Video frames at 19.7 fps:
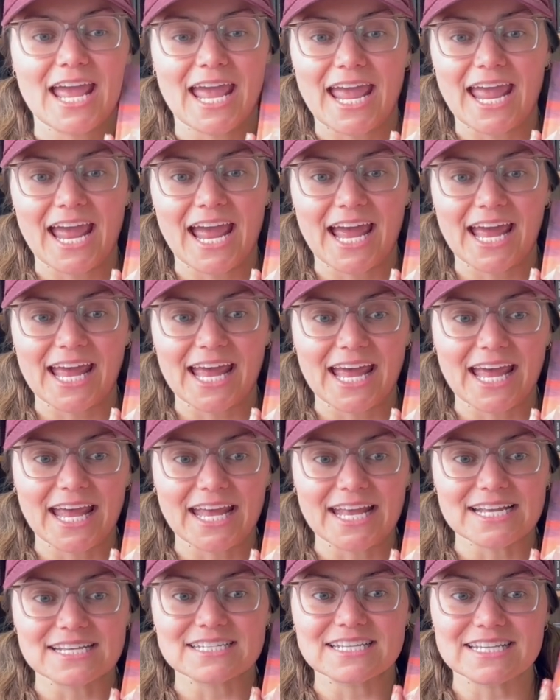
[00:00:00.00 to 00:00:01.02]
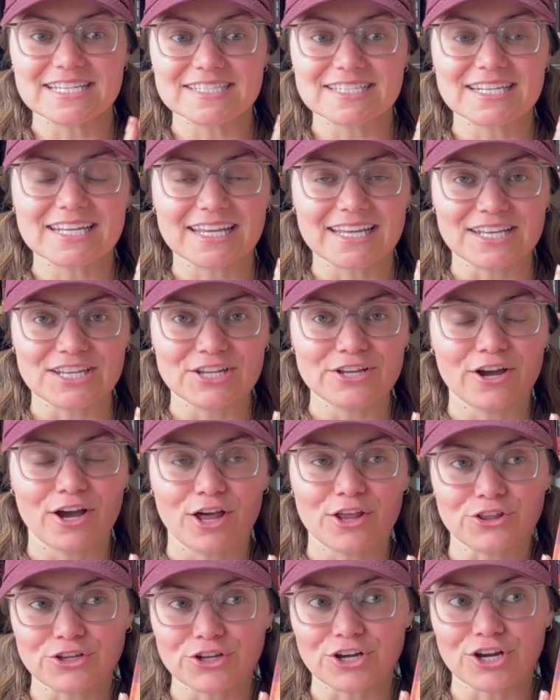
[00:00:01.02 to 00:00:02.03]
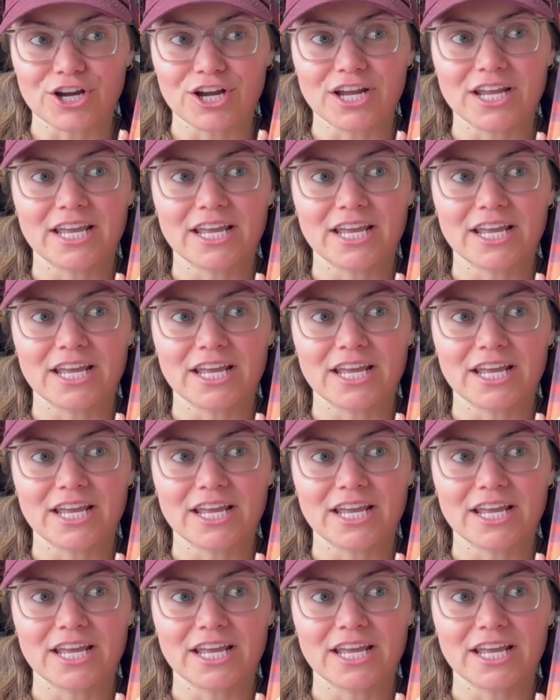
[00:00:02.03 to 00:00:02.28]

and he's an indie author.